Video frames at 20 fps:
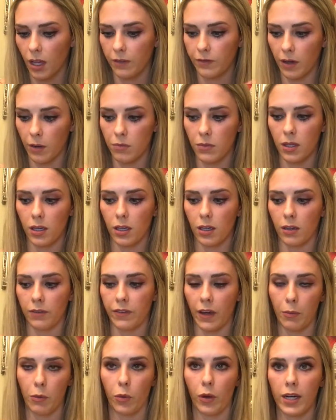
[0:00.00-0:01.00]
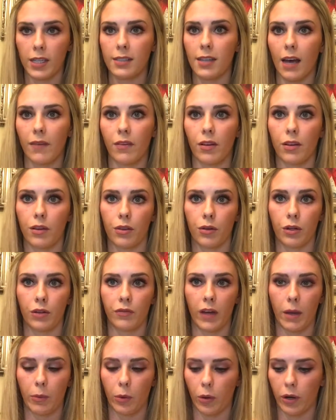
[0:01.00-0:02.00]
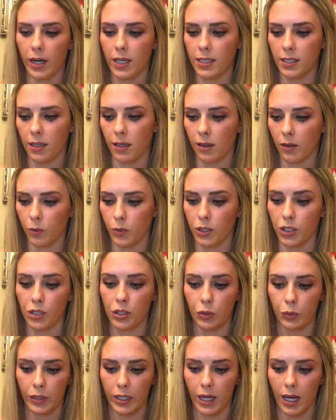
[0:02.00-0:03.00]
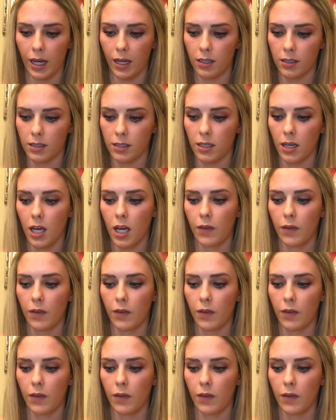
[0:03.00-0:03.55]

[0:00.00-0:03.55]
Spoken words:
from the February 7th through February 10th, which is 3 nights,